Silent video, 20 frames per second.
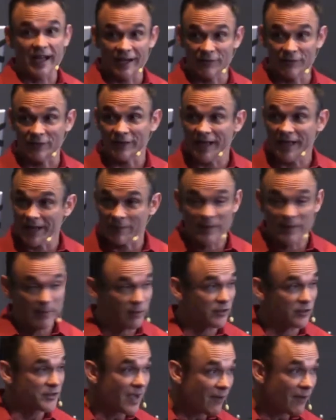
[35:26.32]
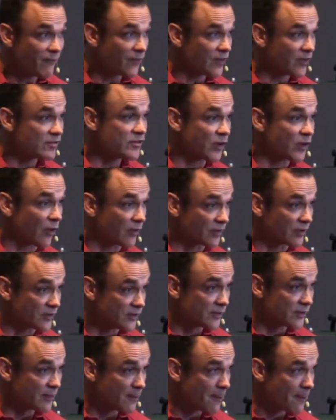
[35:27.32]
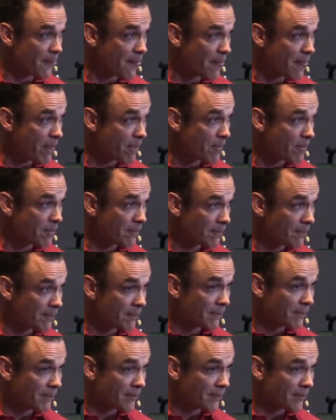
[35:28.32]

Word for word: of a lot of people's comfort zones. Wow.